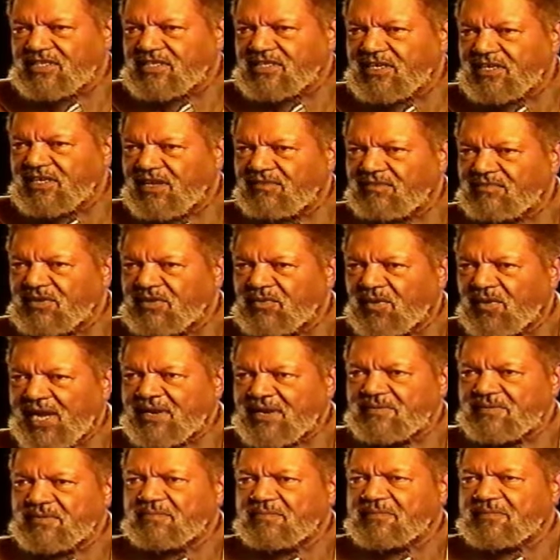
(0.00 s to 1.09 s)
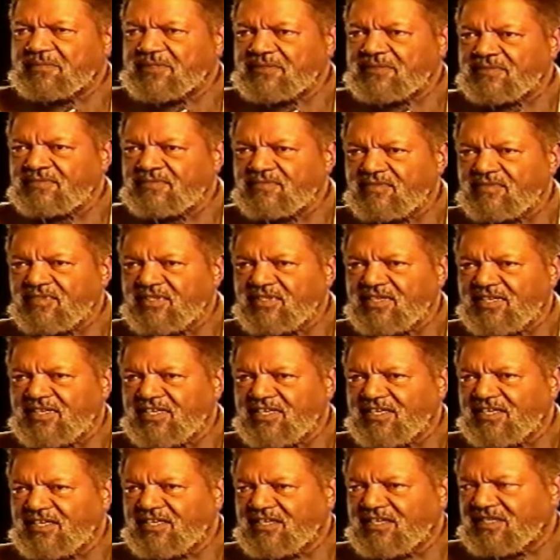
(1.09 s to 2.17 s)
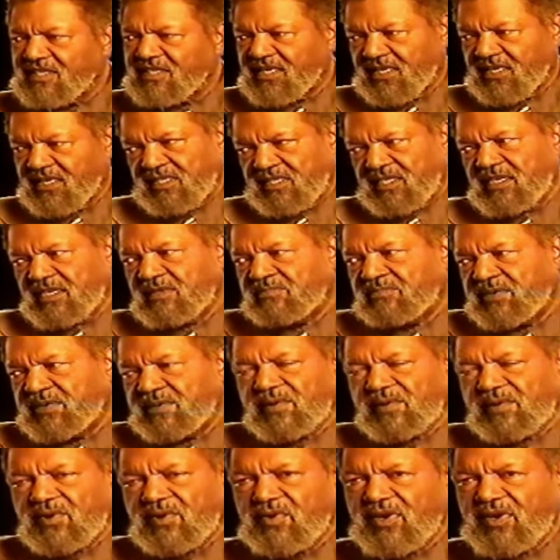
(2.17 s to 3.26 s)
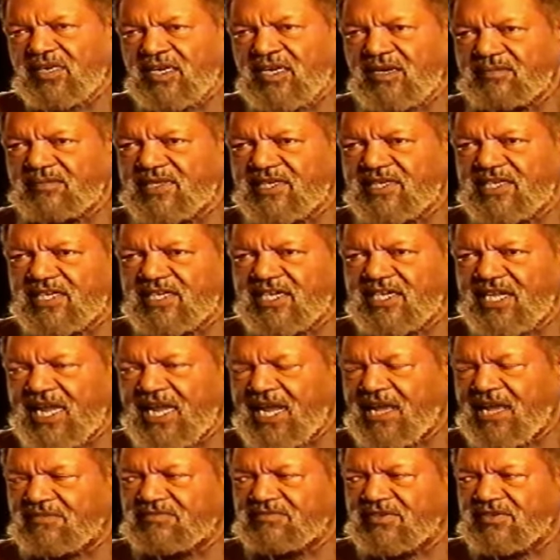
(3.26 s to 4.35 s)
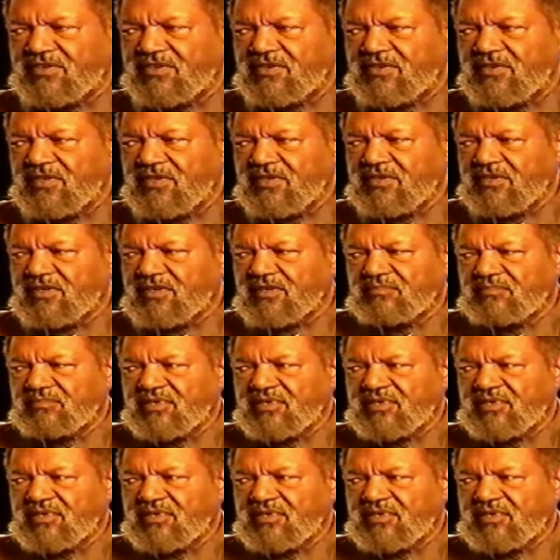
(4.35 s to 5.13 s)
this lovely white woman, that these people are going to come in here and have you to